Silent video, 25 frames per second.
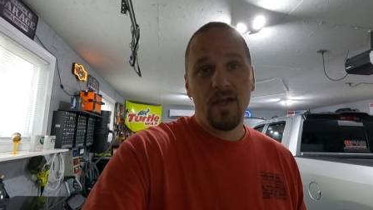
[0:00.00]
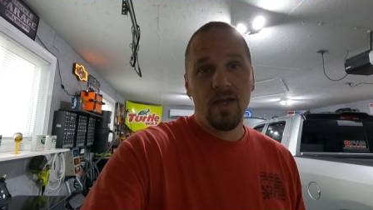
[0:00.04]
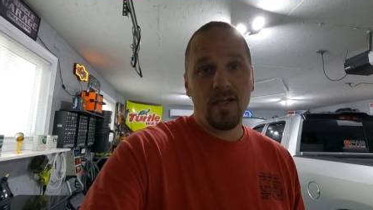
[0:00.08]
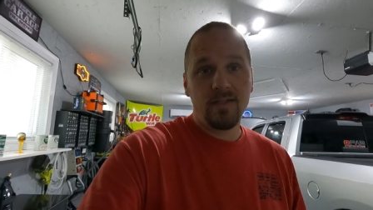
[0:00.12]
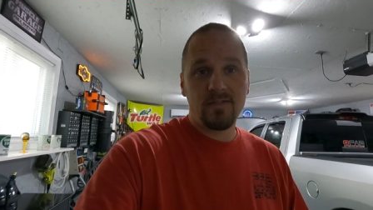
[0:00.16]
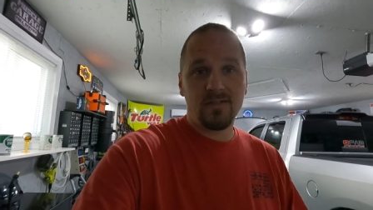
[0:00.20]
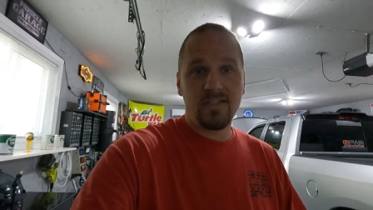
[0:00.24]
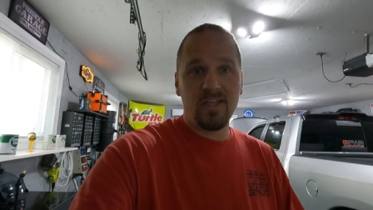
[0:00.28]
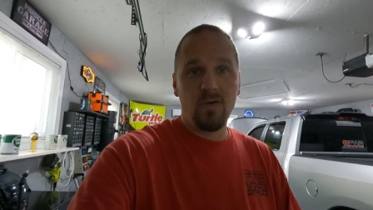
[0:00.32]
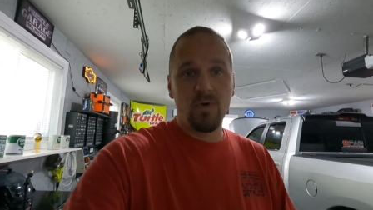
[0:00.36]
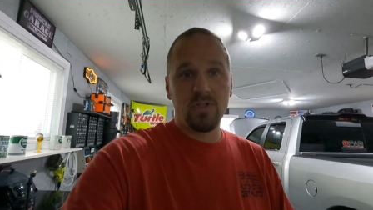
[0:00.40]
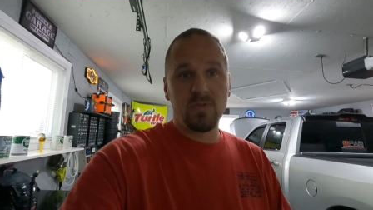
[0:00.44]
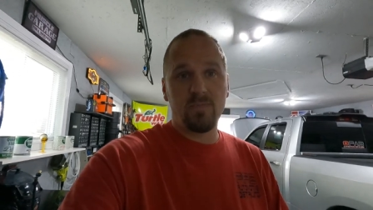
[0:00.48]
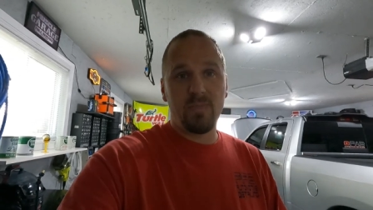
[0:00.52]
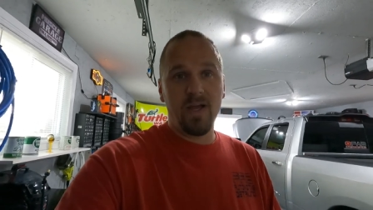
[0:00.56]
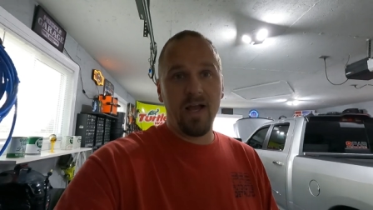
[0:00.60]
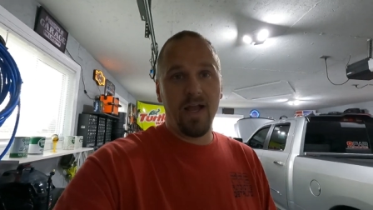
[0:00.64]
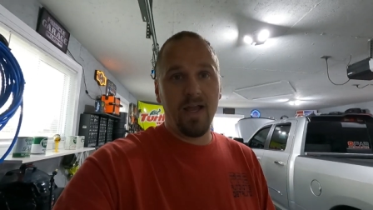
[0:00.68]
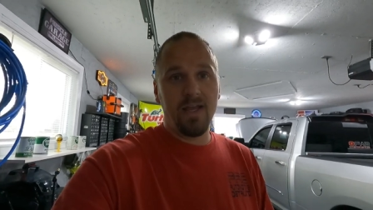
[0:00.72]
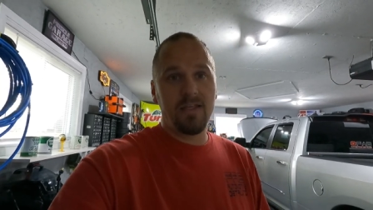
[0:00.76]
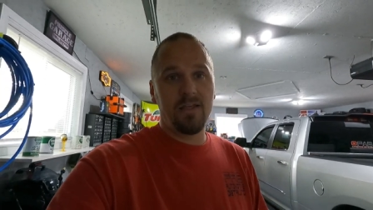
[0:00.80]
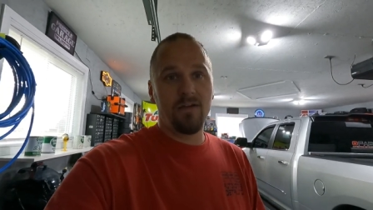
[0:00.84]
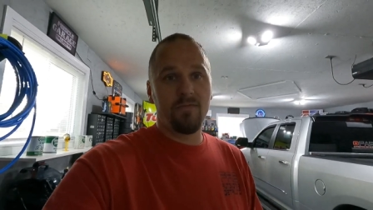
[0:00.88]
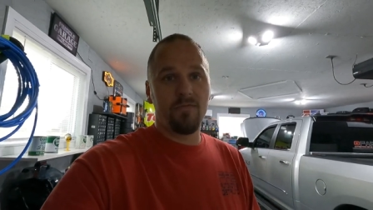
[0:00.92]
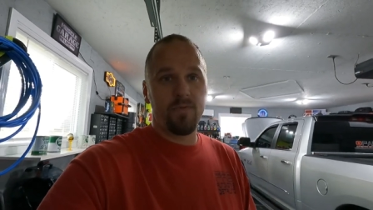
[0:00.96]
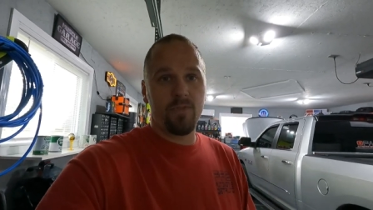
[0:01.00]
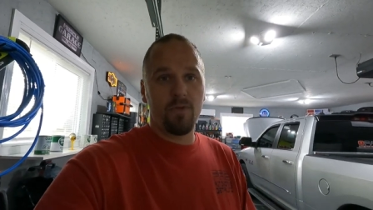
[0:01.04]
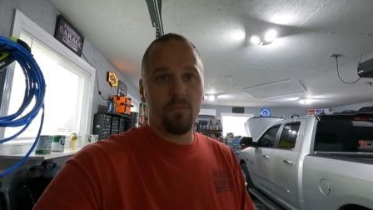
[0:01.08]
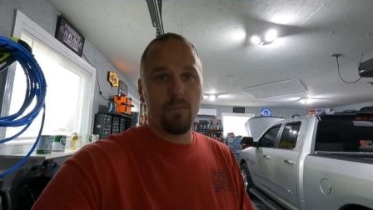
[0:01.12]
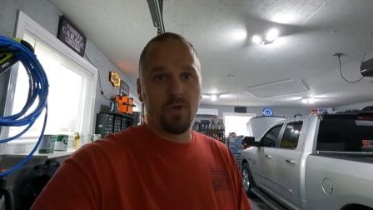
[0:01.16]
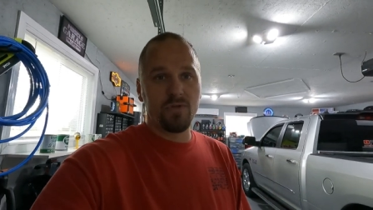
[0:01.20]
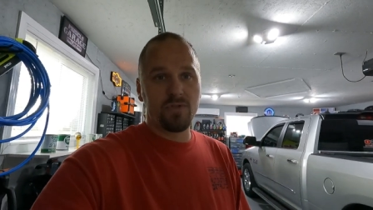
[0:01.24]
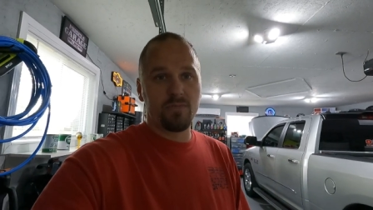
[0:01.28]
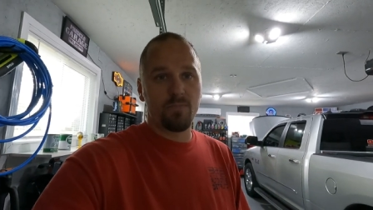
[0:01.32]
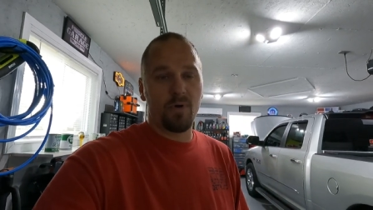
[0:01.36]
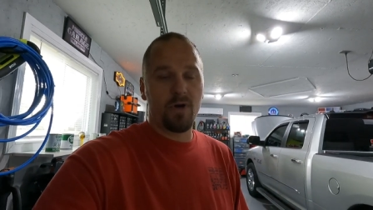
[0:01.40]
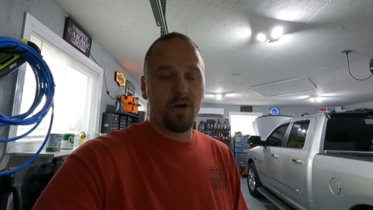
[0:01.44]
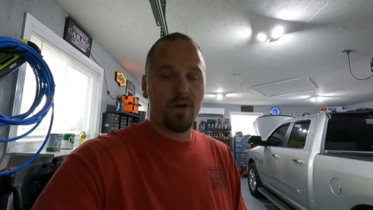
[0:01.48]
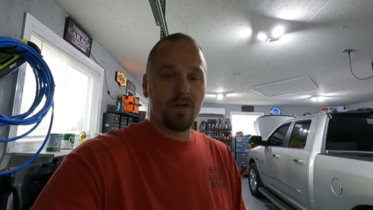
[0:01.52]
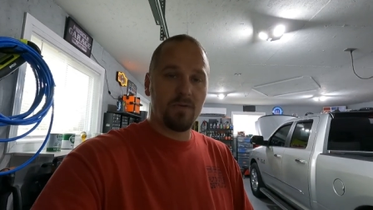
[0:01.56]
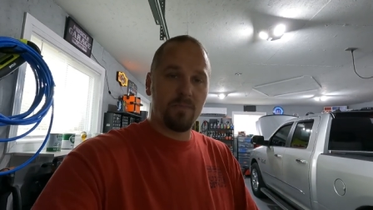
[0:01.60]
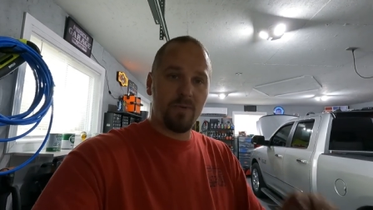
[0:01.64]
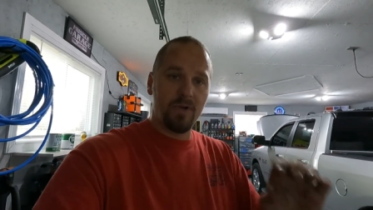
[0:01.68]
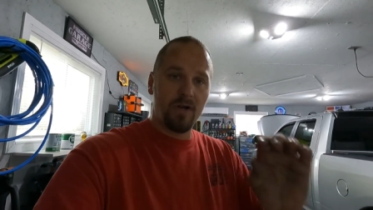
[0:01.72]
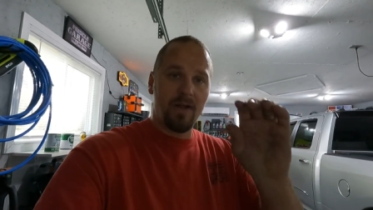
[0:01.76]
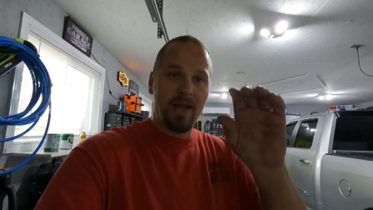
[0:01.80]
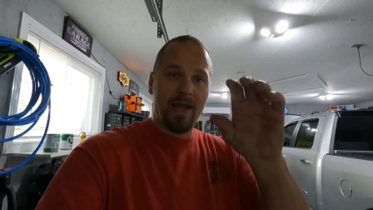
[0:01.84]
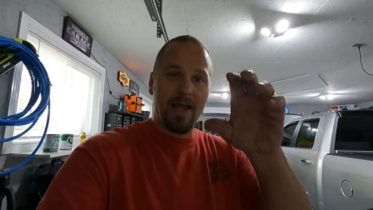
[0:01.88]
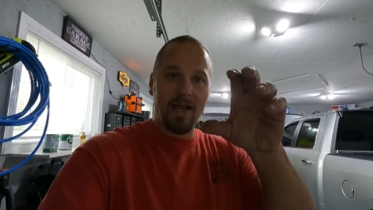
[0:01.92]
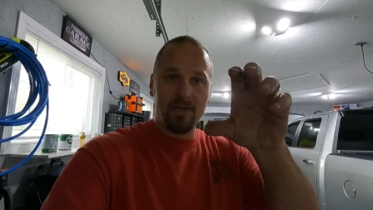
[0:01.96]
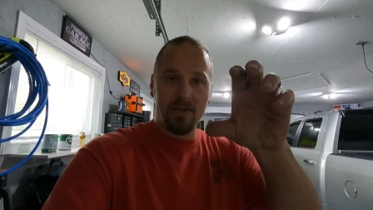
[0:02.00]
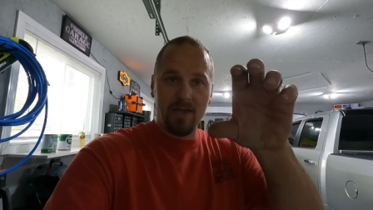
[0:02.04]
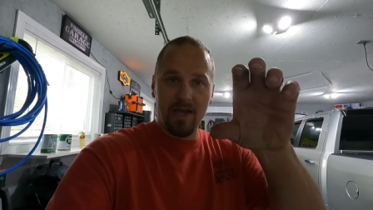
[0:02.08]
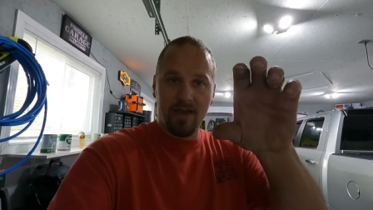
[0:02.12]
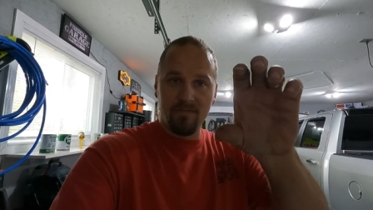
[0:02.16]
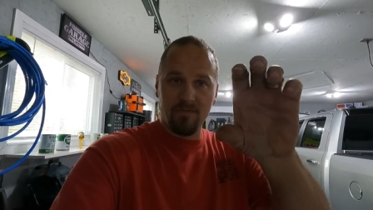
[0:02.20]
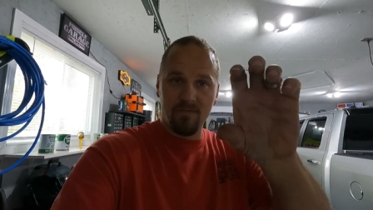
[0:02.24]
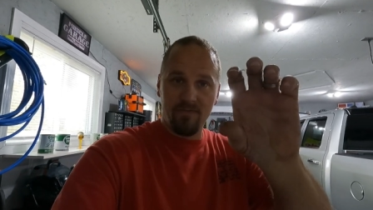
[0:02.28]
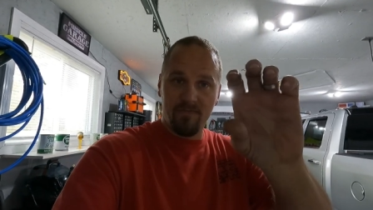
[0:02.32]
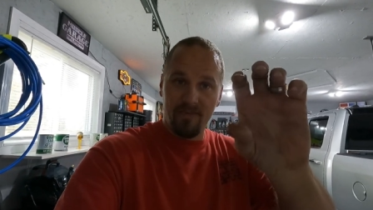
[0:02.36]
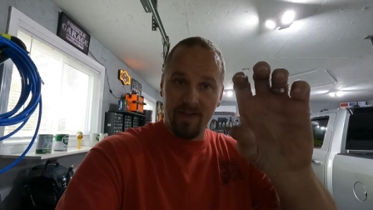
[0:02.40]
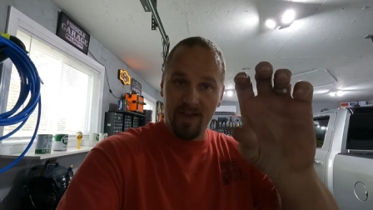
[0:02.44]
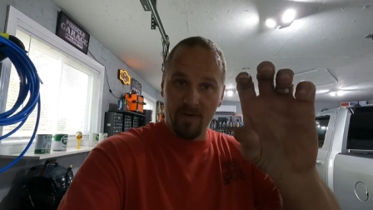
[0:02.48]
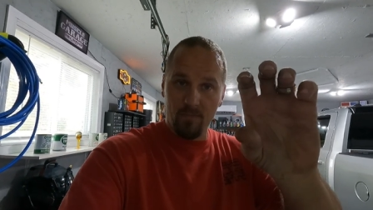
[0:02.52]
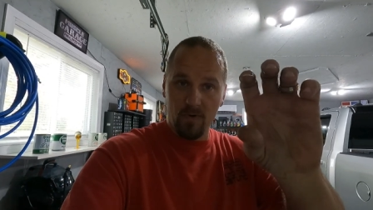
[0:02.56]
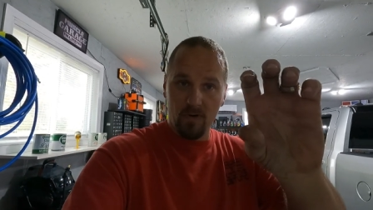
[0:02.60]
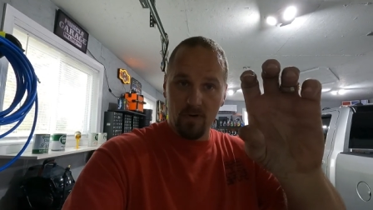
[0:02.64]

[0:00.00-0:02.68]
and see what's behind you for the most part, depending on how you have your